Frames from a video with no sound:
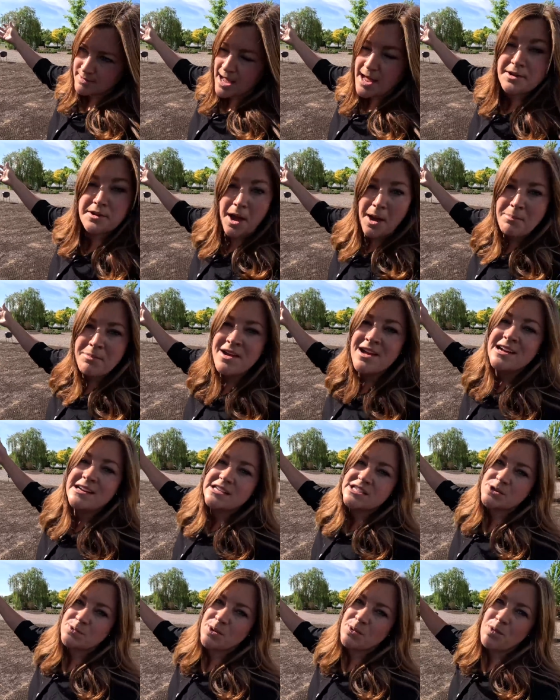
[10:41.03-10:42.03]
end up.
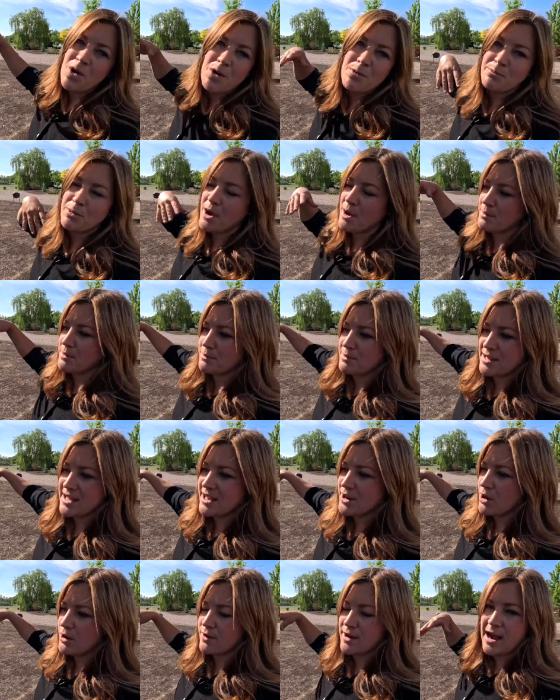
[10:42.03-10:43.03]
So we won't probably
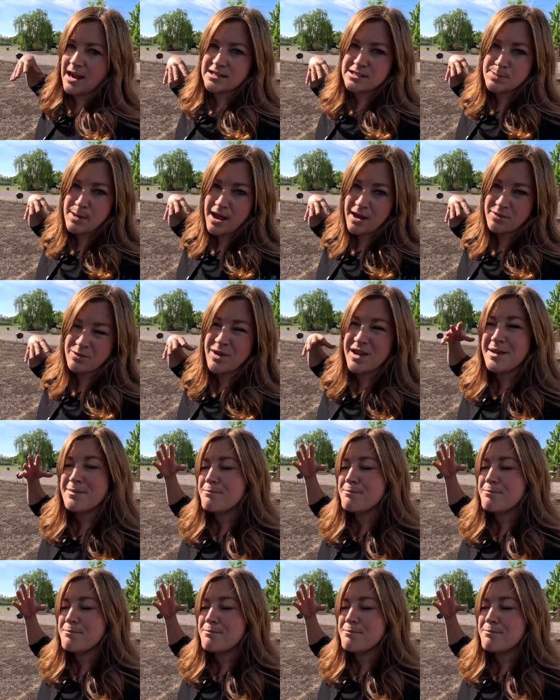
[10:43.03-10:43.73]
get our grass pathway.